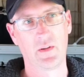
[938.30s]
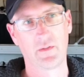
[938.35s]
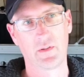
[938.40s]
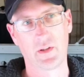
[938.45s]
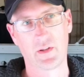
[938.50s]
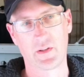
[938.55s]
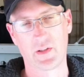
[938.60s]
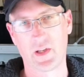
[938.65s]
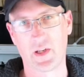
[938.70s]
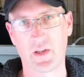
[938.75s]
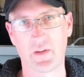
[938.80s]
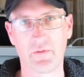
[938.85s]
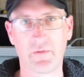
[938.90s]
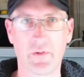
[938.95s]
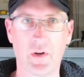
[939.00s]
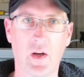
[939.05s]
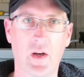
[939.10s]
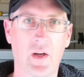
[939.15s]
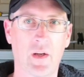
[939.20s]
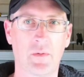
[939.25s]
Not taking
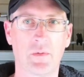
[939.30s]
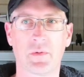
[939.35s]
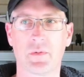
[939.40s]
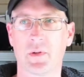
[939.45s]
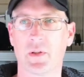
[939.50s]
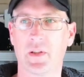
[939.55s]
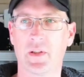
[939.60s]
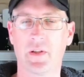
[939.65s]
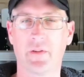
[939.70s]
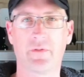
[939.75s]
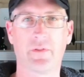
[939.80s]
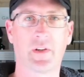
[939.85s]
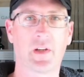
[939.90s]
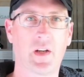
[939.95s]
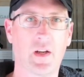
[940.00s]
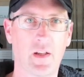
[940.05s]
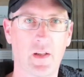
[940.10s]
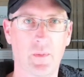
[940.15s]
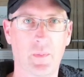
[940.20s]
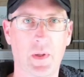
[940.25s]
vibes, put a different
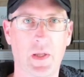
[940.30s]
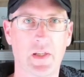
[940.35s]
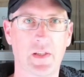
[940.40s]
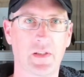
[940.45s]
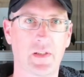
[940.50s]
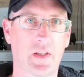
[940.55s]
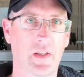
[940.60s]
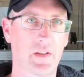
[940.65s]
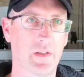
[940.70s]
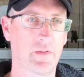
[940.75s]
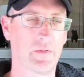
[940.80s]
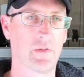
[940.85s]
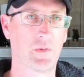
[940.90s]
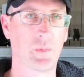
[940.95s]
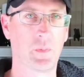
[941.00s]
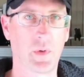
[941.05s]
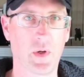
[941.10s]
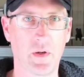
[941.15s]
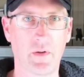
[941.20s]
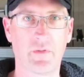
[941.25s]
color plastic,
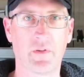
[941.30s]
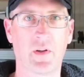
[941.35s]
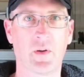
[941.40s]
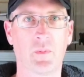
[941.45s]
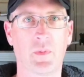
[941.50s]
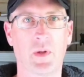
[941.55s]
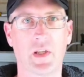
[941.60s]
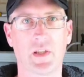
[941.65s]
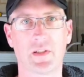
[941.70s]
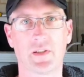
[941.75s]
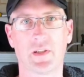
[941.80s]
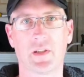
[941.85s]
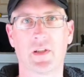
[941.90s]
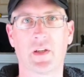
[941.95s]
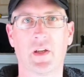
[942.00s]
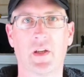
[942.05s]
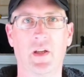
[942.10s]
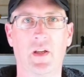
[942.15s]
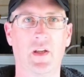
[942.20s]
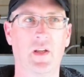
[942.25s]
different profile plastic.
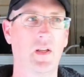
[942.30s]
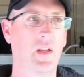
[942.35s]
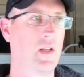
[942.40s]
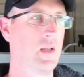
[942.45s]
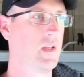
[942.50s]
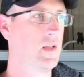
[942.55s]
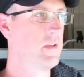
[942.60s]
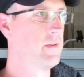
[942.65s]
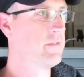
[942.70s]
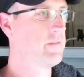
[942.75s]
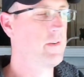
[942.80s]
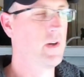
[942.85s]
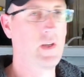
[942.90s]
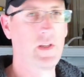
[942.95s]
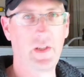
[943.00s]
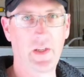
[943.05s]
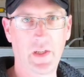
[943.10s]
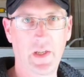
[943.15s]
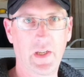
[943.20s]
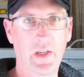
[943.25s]

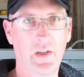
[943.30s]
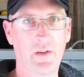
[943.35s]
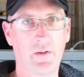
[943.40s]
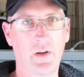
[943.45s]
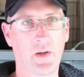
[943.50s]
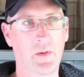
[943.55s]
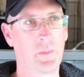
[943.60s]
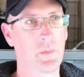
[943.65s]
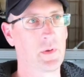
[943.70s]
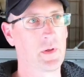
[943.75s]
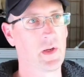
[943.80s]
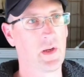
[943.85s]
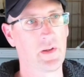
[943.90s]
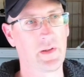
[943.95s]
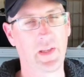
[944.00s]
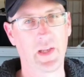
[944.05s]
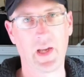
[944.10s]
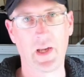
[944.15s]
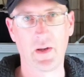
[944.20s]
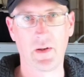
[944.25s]
Find your gear up, go
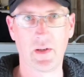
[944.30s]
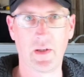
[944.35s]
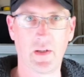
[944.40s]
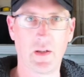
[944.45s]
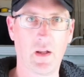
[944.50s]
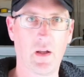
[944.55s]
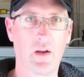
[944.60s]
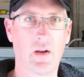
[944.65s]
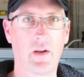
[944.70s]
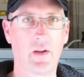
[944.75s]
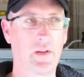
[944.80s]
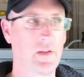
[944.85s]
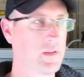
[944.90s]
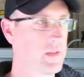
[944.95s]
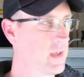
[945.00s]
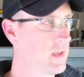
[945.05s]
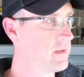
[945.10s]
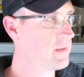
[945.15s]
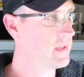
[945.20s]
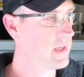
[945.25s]
down in line,
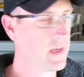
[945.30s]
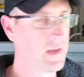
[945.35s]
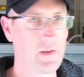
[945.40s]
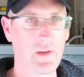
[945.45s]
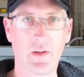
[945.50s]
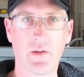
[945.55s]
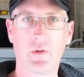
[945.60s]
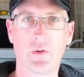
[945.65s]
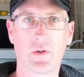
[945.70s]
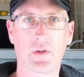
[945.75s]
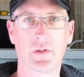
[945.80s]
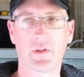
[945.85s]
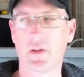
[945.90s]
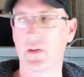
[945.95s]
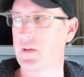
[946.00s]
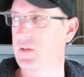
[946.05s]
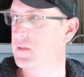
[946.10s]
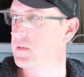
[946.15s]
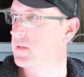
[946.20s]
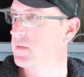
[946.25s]
go down in hook
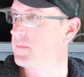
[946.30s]
size.